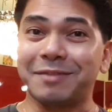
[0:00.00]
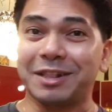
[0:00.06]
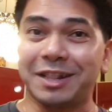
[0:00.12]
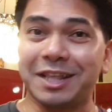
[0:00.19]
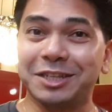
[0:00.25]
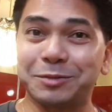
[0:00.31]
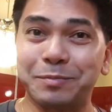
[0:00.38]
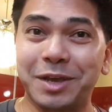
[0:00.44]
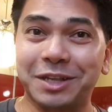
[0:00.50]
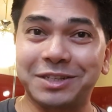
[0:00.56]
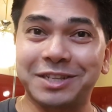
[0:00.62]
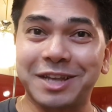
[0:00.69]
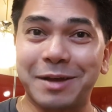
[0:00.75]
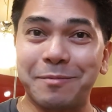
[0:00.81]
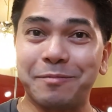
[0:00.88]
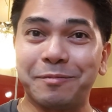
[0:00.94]
let's make
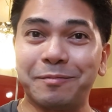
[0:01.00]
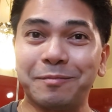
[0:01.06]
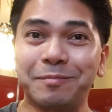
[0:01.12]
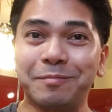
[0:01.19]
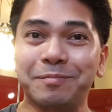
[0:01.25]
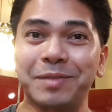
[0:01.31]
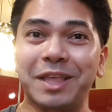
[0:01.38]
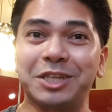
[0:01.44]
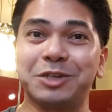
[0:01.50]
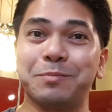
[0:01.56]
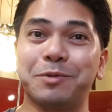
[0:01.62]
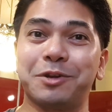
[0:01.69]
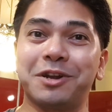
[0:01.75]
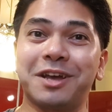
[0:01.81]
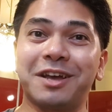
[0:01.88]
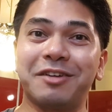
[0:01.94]
some
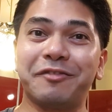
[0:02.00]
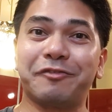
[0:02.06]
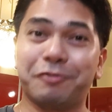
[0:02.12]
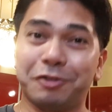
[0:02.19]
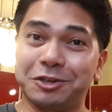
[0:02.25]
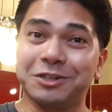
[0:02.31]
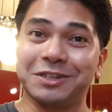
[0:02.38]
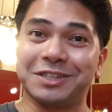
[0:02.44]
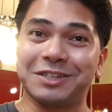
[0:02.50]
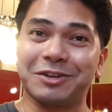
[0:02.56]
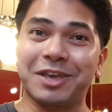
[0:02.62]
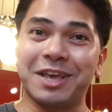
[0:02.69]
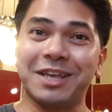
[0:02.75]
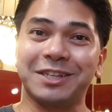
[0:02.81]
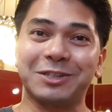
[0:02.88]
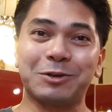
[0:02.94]
Cempedak fritters,
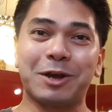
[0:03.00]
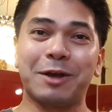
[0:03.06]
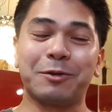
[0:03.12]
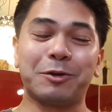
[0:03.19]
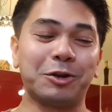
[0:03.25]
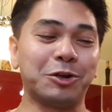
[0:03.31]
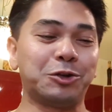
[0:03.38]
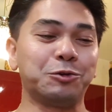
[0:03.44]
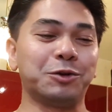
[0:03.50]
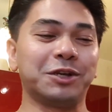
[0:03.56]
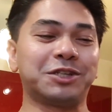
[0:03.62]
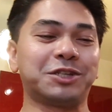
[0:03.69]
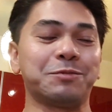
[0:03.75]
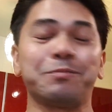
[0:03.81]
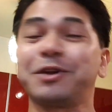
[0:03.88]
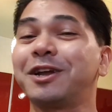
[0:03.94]
okay? So I'm gonna do a
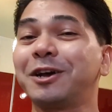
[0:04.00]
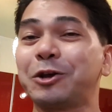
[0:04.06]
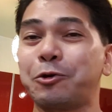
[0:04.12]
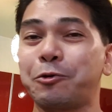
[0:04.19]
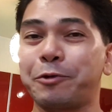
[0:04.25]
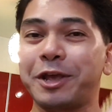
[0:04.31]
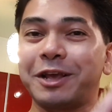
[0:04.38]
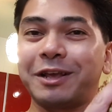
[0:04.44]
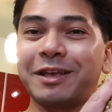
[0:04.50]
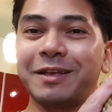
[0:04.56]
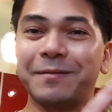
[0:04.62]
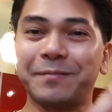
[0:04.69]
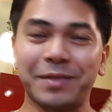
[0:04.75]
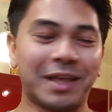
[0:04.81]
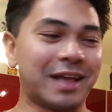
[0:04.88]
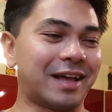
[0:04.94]
Cempedak Goreng
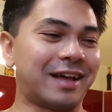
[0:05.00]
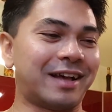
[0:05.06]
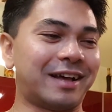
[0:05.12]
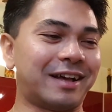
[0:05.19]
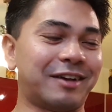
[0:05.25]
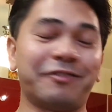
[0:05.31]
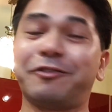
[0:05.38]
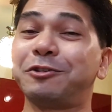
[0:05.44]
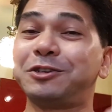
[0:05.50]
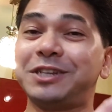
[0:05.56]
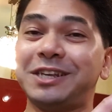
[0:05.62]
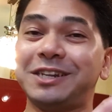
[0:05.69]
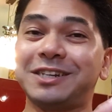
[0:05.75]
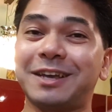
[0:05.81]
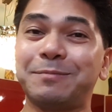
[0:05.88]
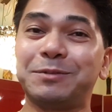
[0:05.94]
for tea time